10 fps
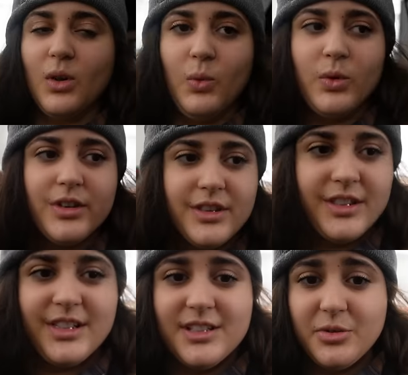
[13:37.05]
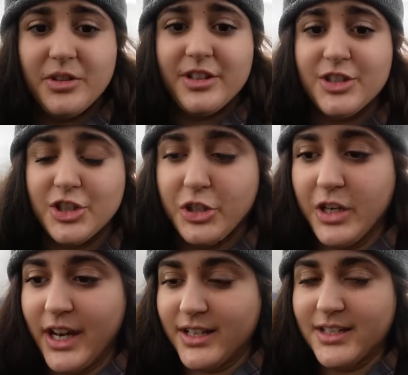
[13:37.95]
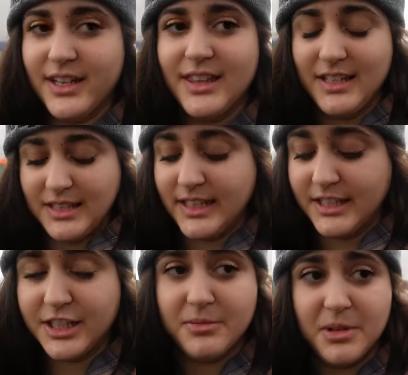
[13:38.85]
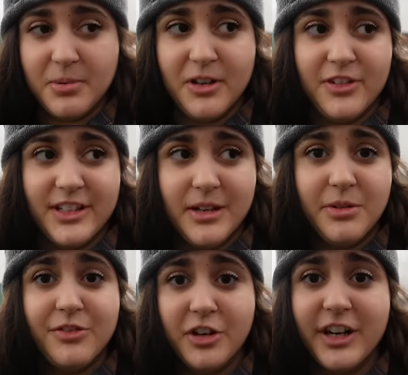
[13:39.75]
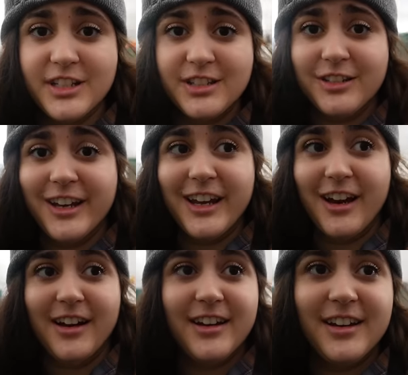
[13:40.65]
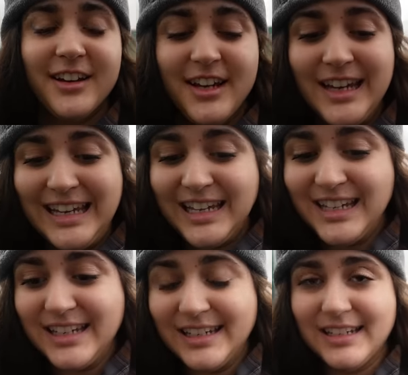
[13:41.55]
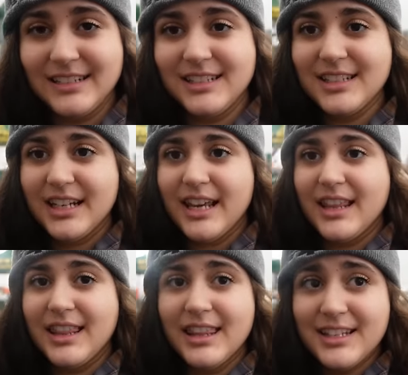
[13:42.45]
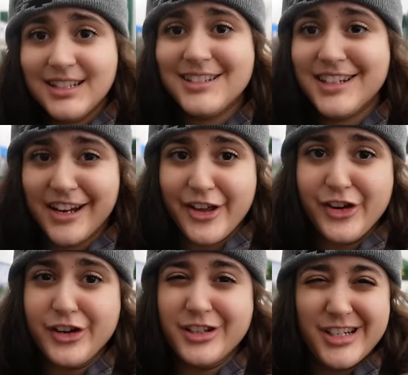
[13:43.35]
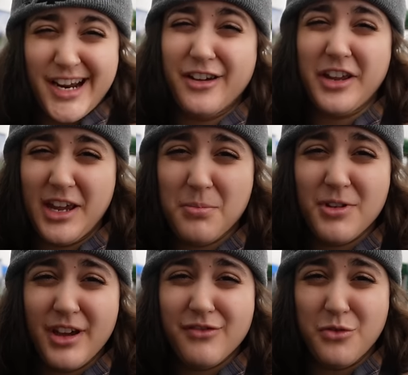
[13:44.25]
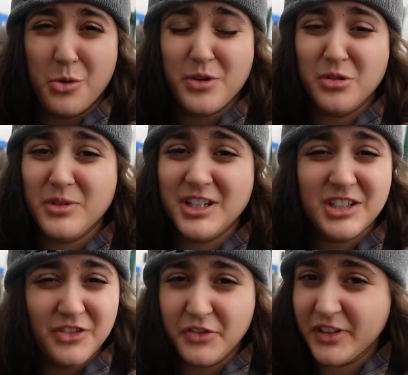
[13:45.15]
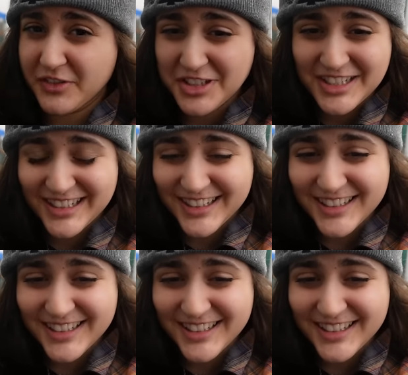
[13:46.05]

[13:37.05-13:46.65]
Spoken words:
One of the things I wanted to show you guys, and I think today is going to be the perfect day before it gets a little chaotic, is this is the other style of camper that 4Wheel makes, if you've never seen